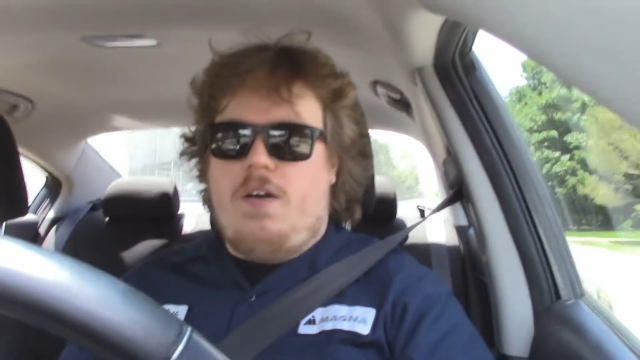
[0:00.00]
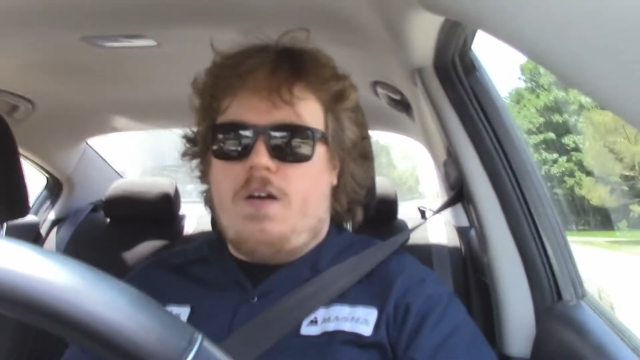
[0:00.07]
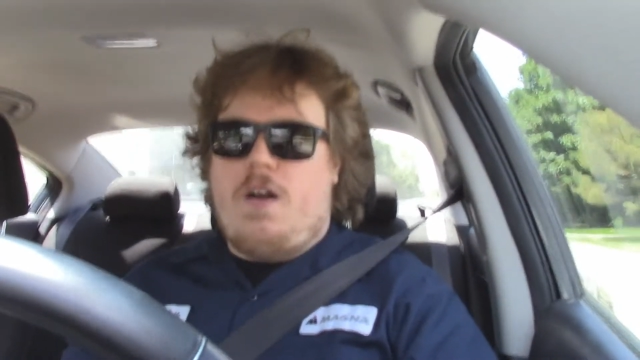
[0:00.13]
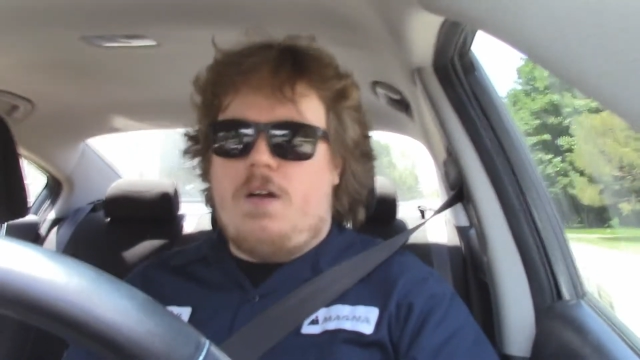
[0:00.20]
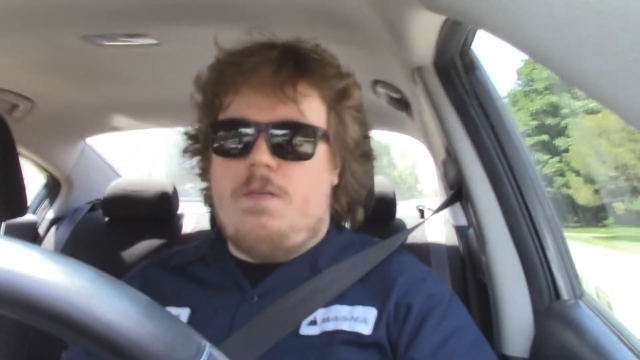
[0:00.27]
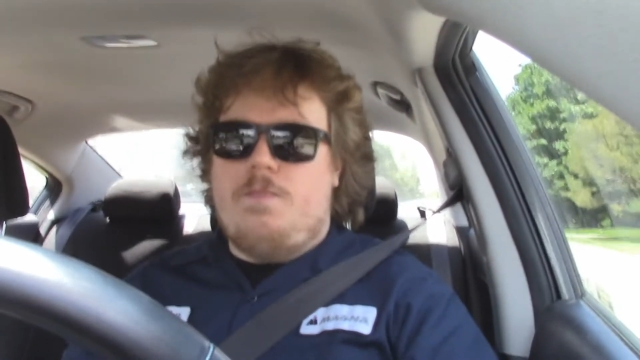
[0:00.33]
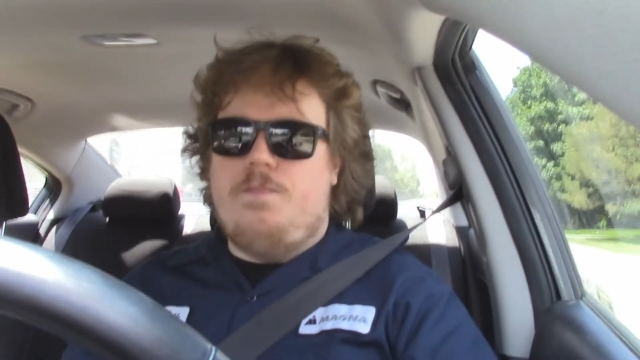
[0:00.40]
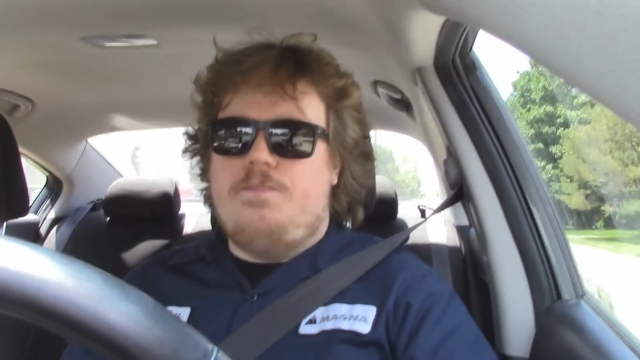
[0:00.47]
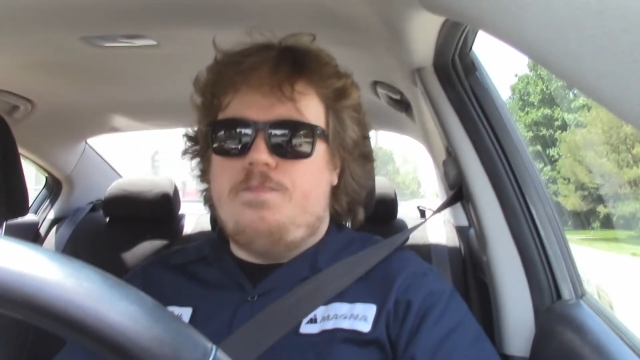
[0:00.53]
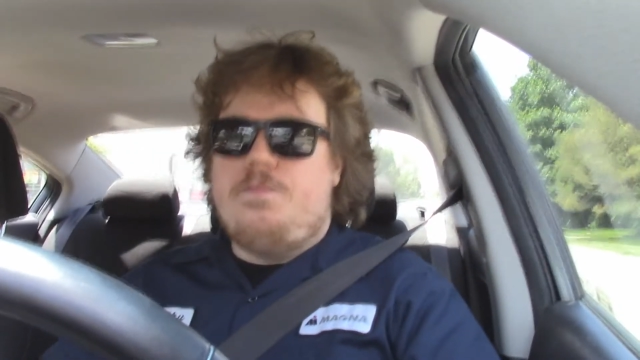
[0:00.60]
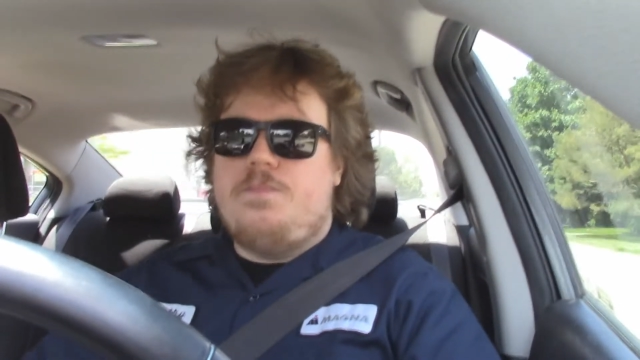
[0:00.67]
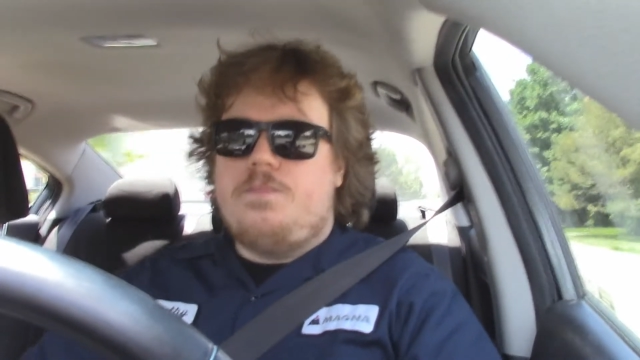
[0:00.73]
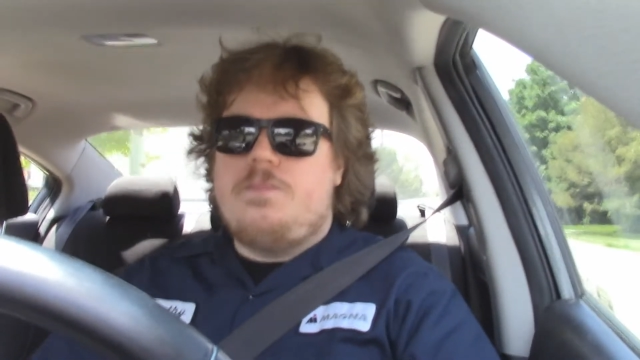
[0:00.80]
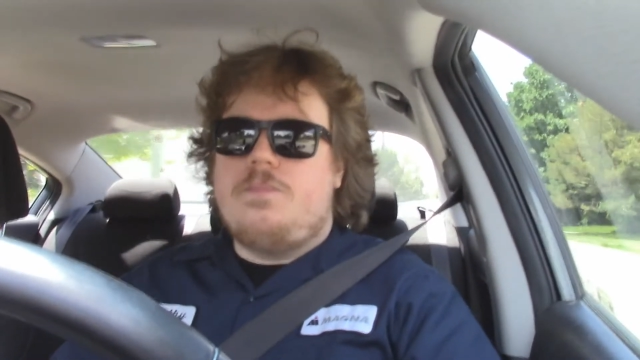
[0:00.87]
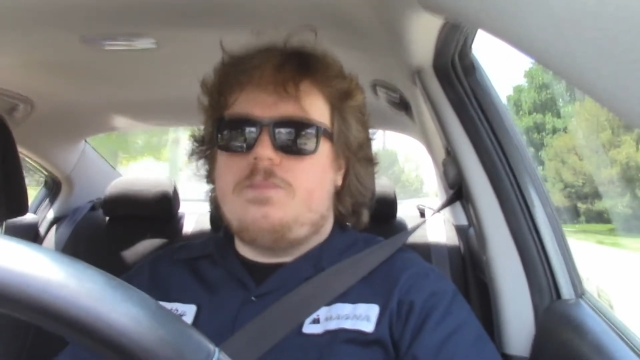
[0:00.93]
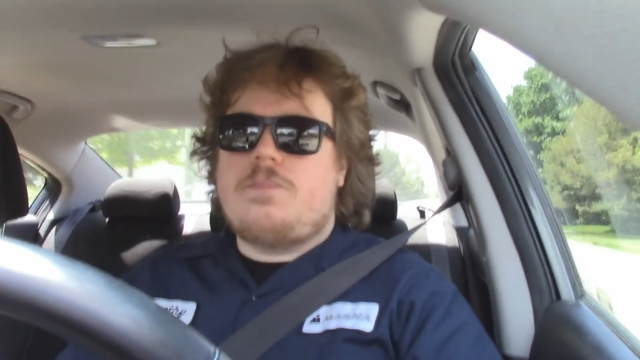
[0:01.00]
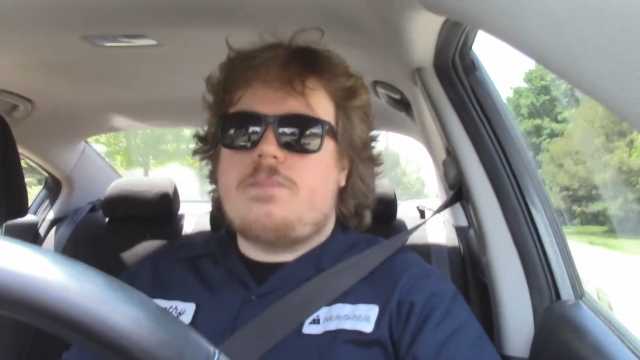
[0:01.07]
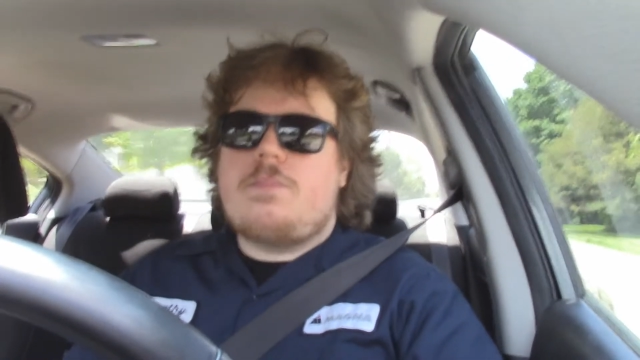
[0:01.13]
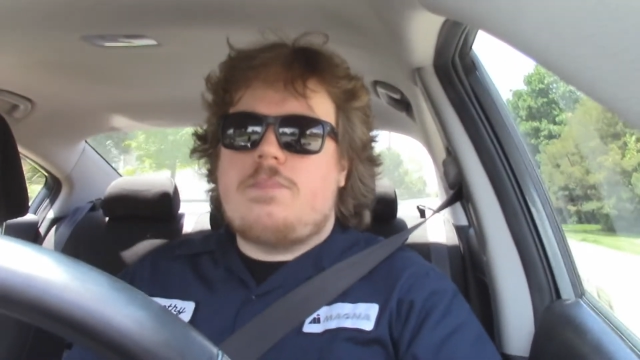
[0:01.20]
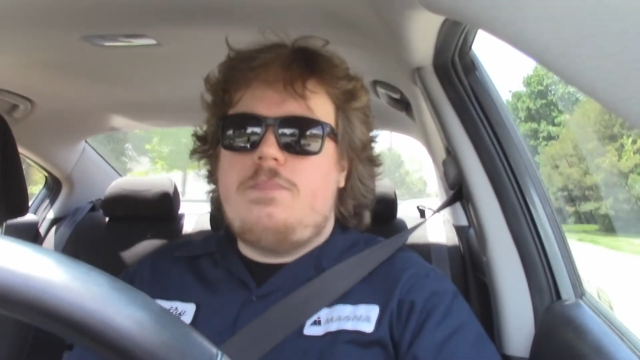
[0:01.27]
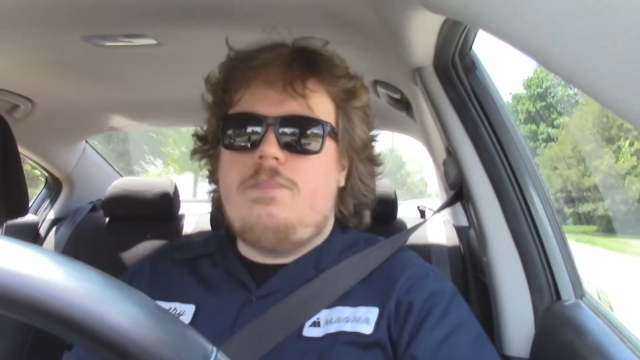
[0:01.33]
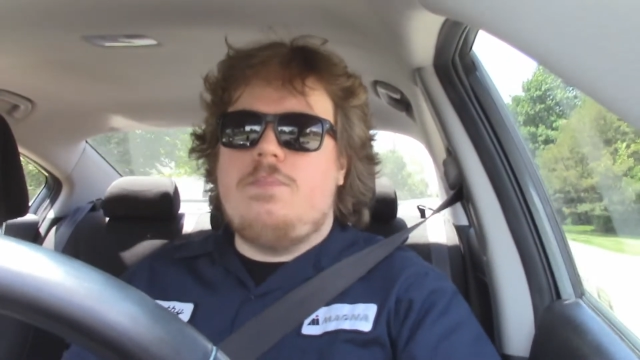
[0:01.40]
are.
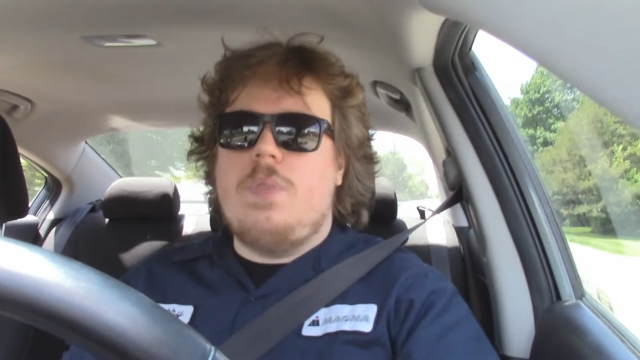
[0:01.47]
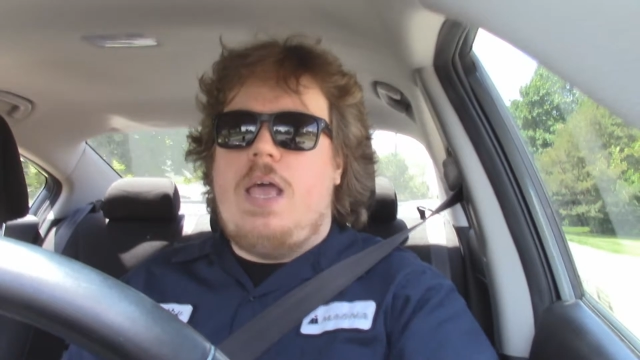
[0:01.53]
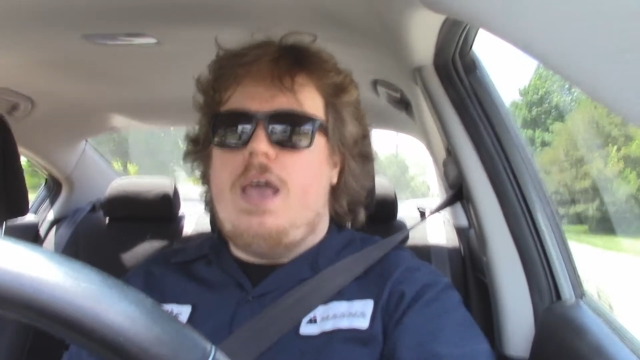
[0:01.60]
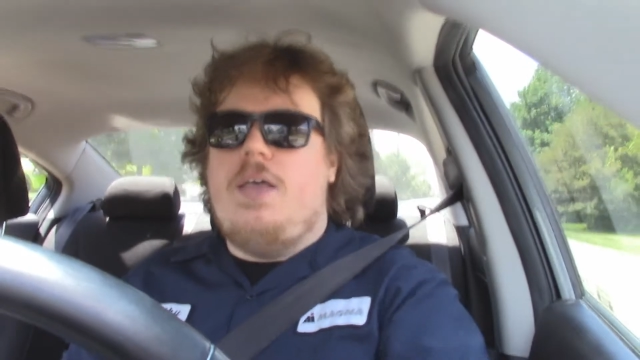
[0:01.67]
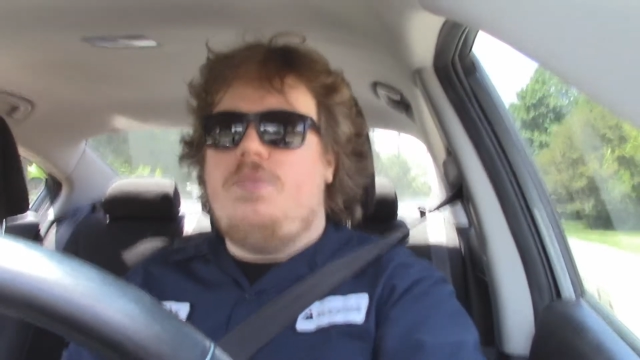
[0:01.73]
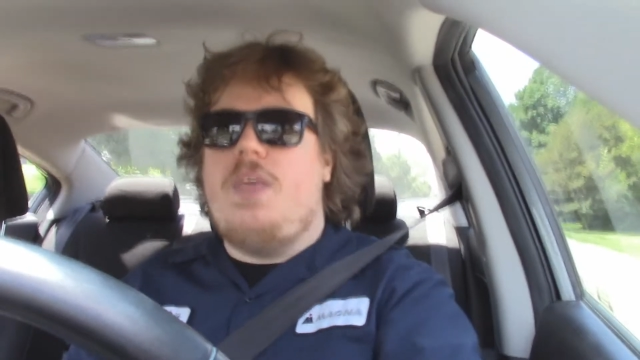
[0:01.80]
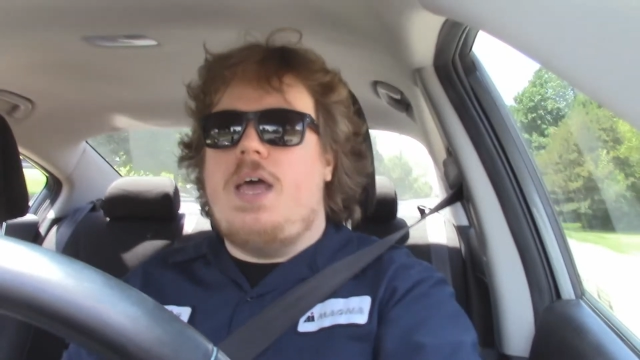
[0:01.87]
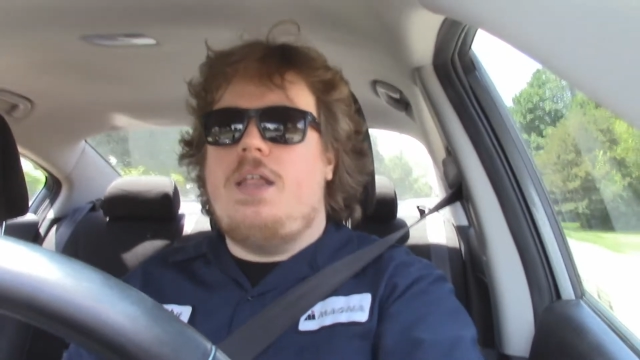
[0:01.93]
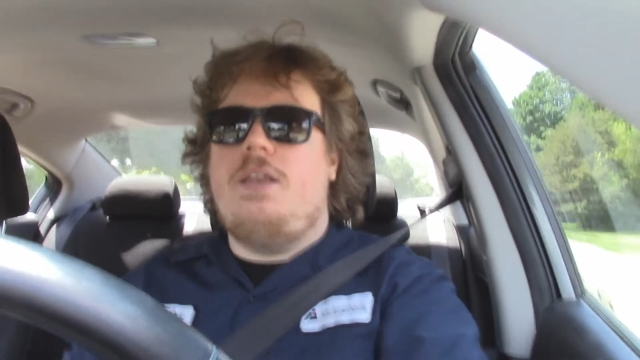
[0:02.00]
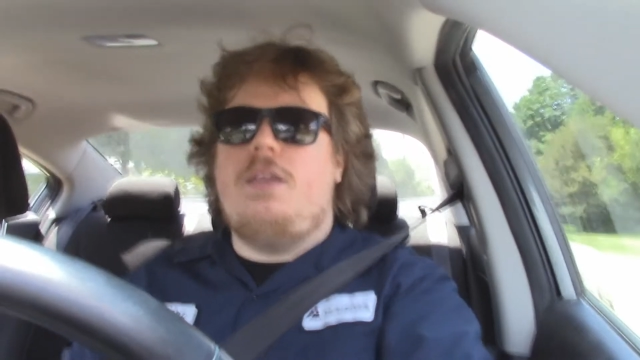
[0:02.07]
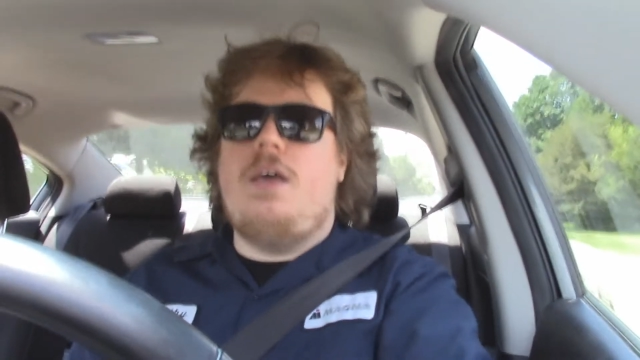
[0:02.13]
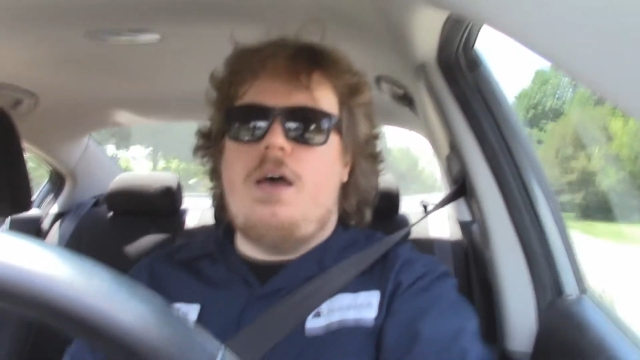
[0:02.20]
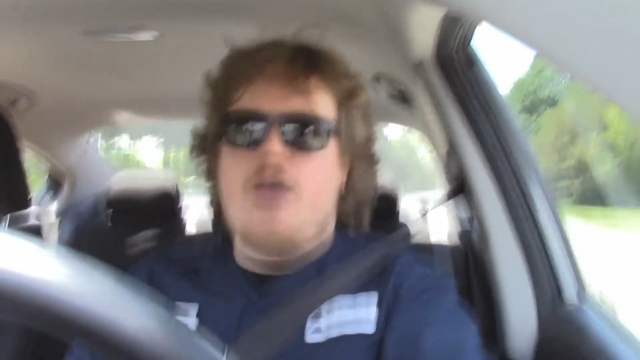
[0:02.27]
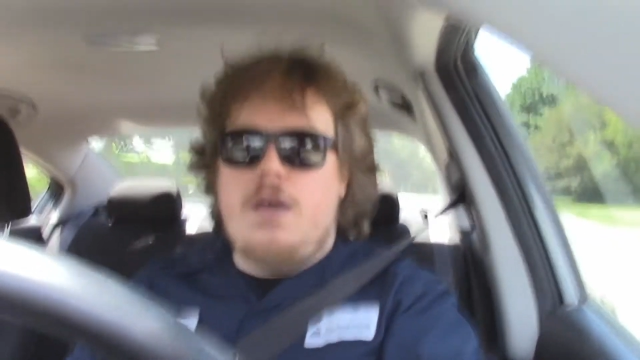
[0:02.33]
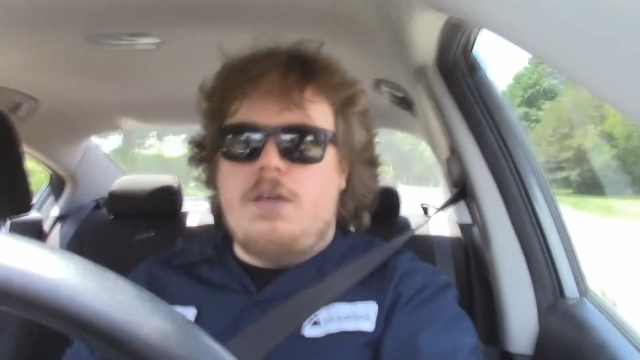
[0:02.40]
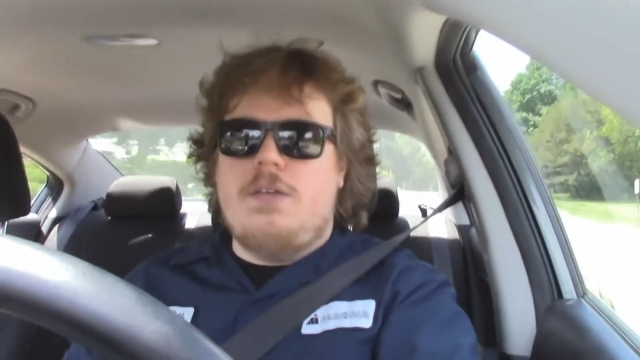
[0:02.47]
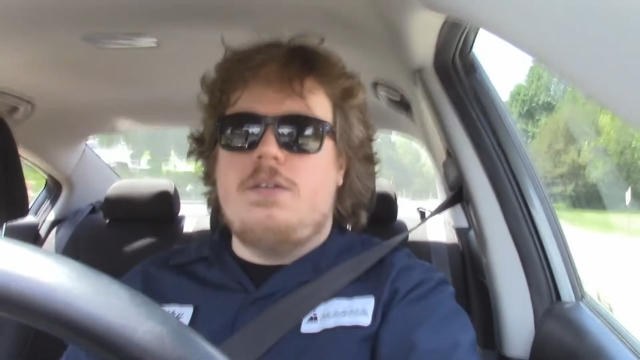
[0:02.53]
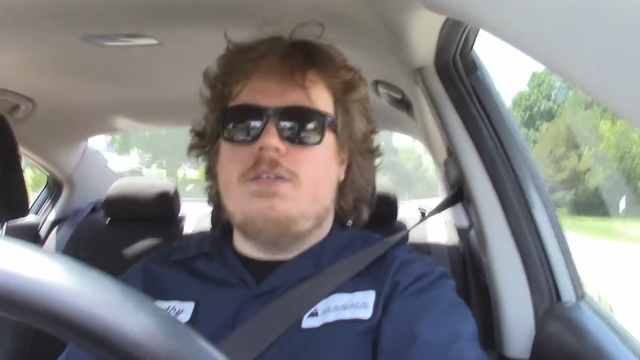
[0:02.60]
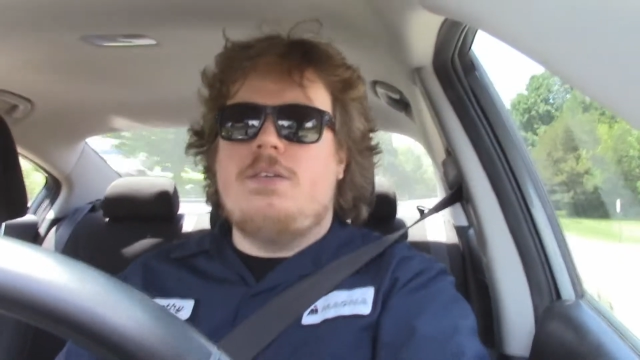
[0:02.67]
And then, I'll